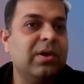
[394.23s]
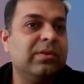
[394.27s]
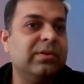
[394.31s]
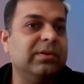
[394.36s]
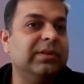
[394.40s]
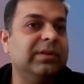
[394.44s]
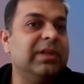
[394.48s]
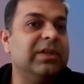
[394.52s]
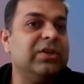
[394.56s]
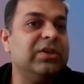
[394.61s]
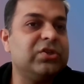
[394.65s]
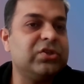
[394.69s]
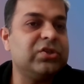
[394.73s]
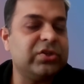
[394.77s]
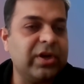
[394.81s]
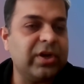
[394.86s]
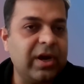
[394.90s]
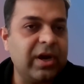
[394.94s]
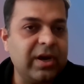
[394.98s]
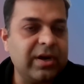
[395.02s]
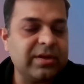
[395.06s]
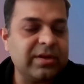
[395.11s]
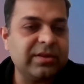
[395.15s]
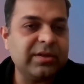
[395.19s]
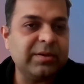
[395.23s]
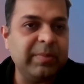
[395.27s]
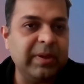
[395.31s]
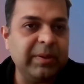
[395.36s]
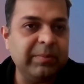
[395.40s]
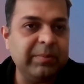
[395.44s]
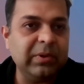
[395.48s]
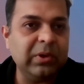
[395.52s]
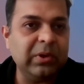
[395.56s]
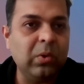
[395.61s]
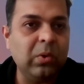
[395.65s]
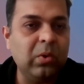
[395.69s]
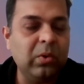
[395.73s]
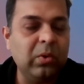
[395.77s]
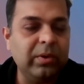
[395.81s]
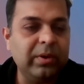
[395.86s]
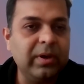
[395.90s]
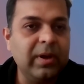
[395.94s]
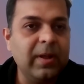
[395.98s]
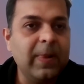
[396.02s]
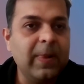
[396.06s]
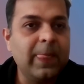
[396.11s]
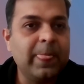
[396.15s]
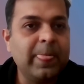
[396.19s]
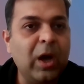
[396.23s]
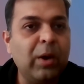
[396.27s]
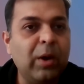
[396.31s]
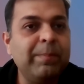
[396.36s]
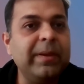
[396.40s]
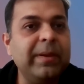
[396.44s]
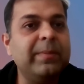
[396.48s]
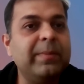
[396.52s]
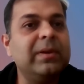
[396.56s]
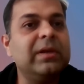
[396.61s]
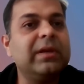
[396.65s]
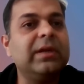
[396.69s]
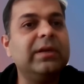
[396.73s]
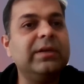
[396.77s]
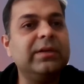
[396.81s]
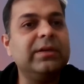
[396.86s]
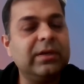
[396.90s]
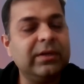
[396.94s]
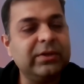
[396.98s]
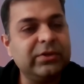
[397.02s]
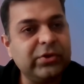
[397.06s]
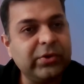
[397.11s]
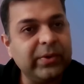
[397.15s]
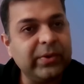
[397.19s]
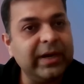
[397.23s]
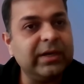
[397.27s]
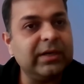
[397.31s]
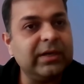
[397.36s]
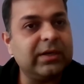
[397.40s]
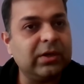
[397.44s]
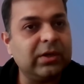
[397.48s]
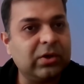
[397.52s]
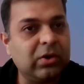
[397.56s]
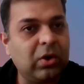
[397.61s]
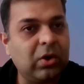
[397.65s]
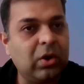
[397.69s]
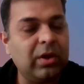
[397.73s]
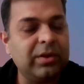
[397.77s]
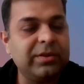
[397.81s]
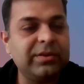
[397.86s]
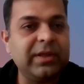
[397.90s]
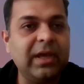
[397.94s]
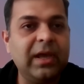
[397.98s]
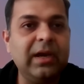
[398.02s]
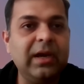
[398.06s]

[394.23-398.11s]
So these shares that people own, now people can trade it across.